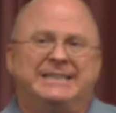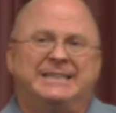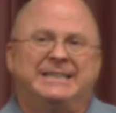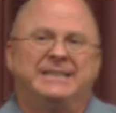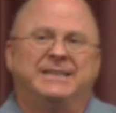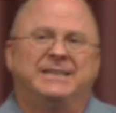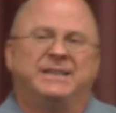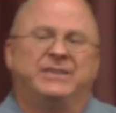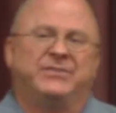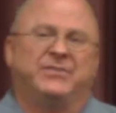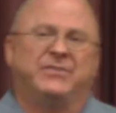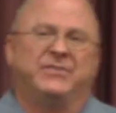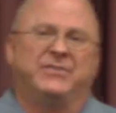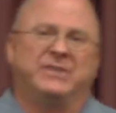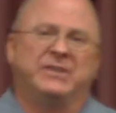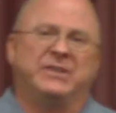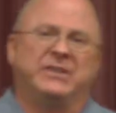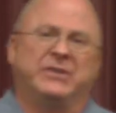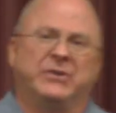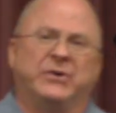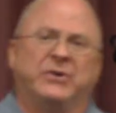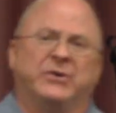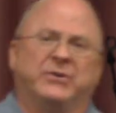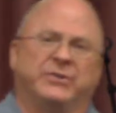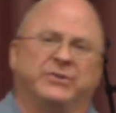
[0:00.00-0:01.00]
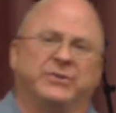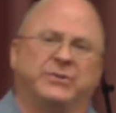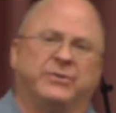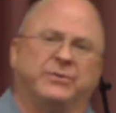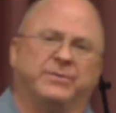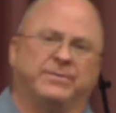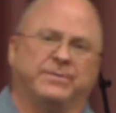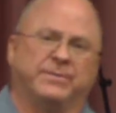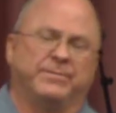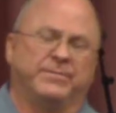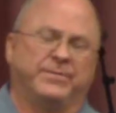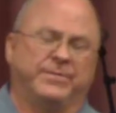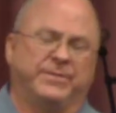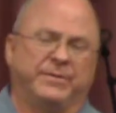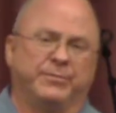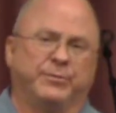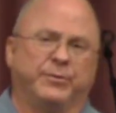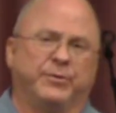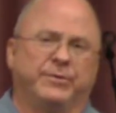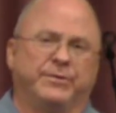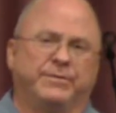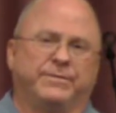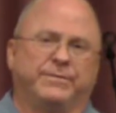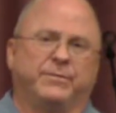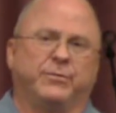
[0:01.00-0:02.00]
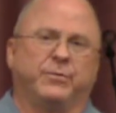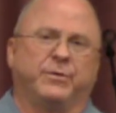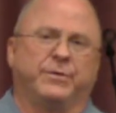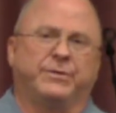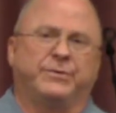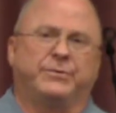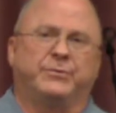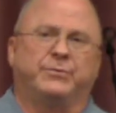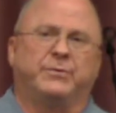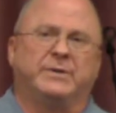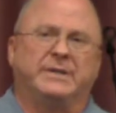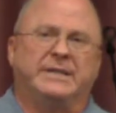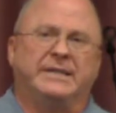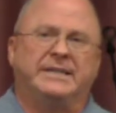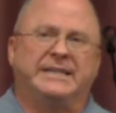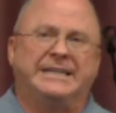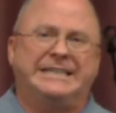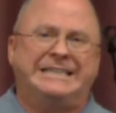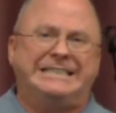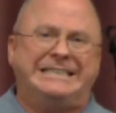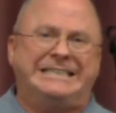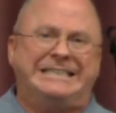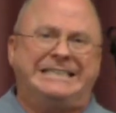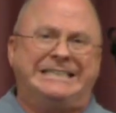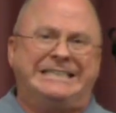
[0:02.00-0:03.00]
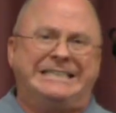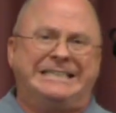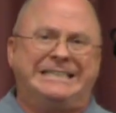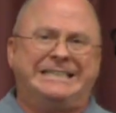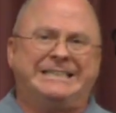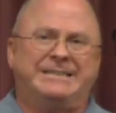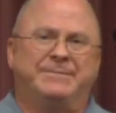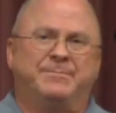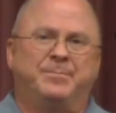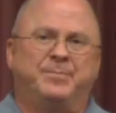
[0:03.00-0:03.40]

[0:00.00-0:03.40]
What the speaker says: This is in an article from February 4th, 2019.